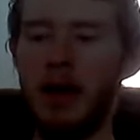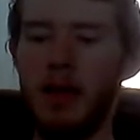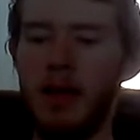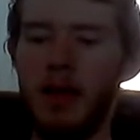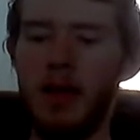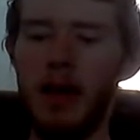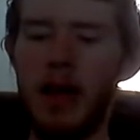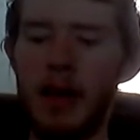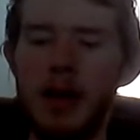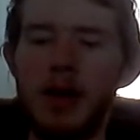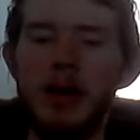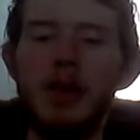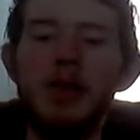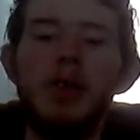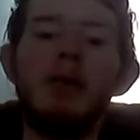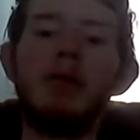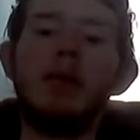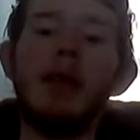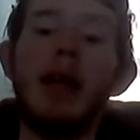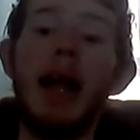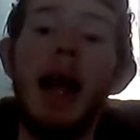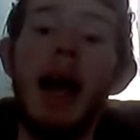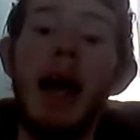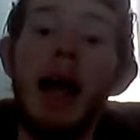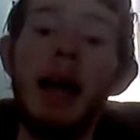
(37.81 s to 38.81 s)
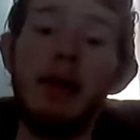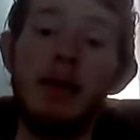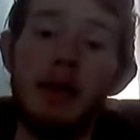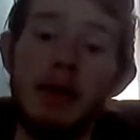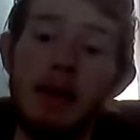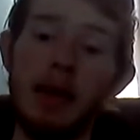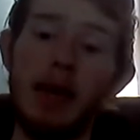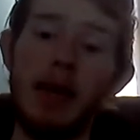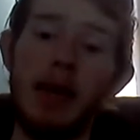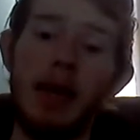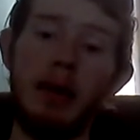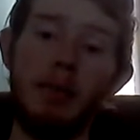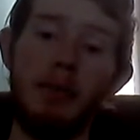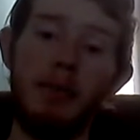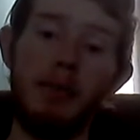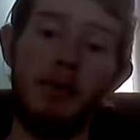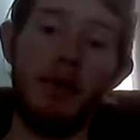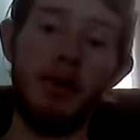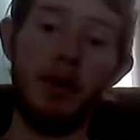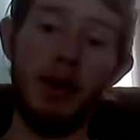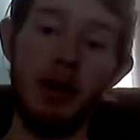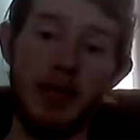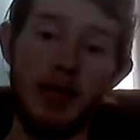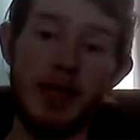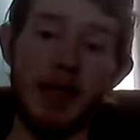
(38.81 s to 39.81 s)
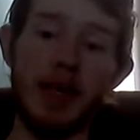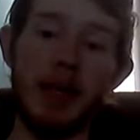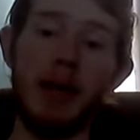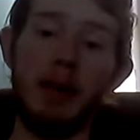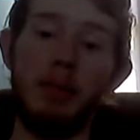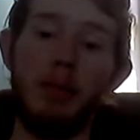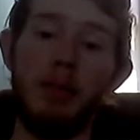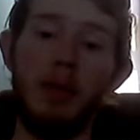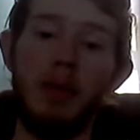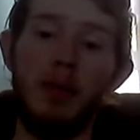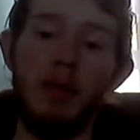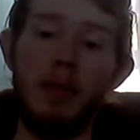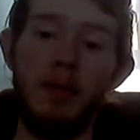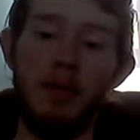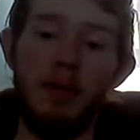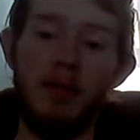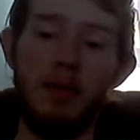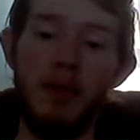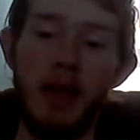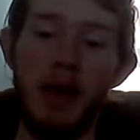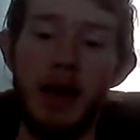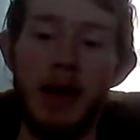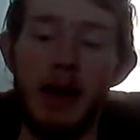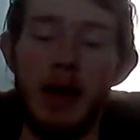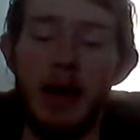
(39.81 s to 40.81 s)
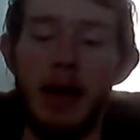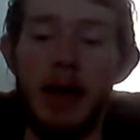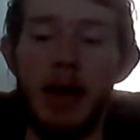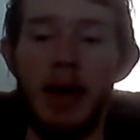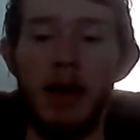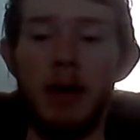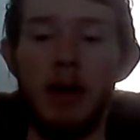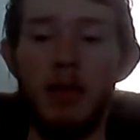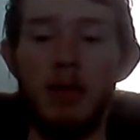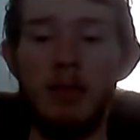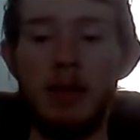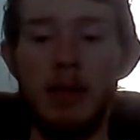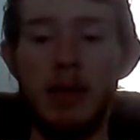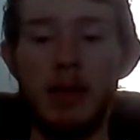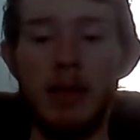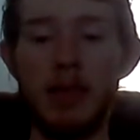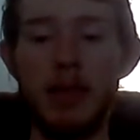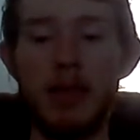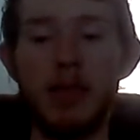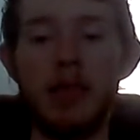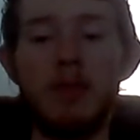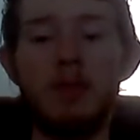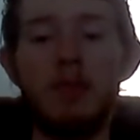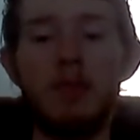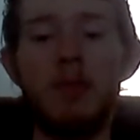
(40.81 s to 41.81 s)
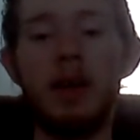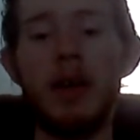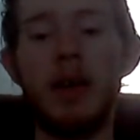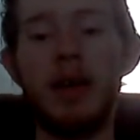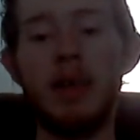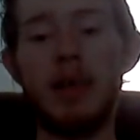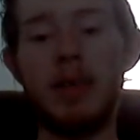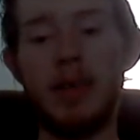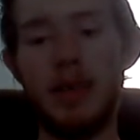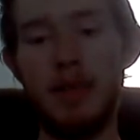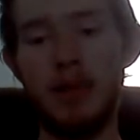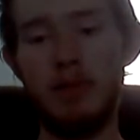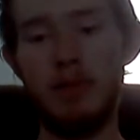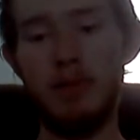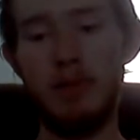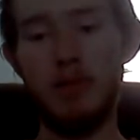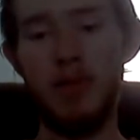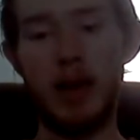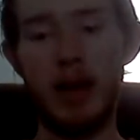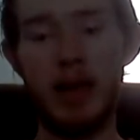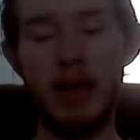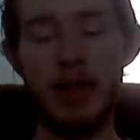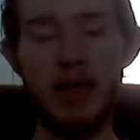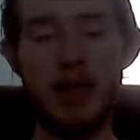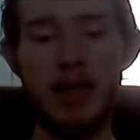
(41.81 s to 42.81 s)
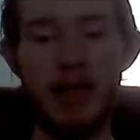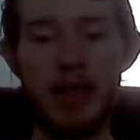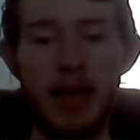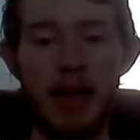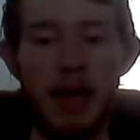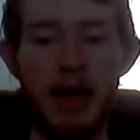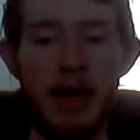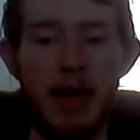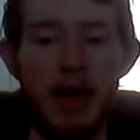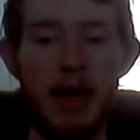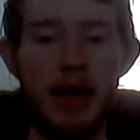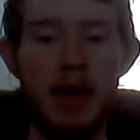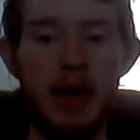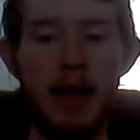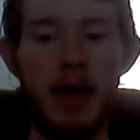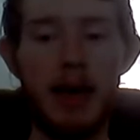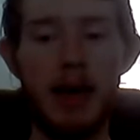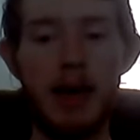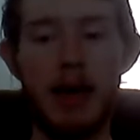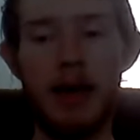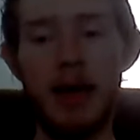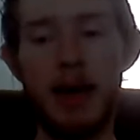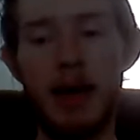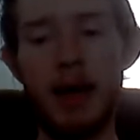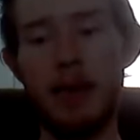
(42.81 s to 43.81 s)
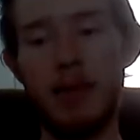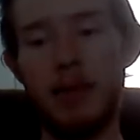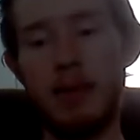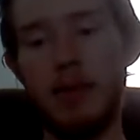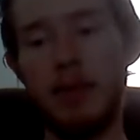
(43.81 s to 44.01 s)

like a new Dead Island game, for example. Now, this is what when I say a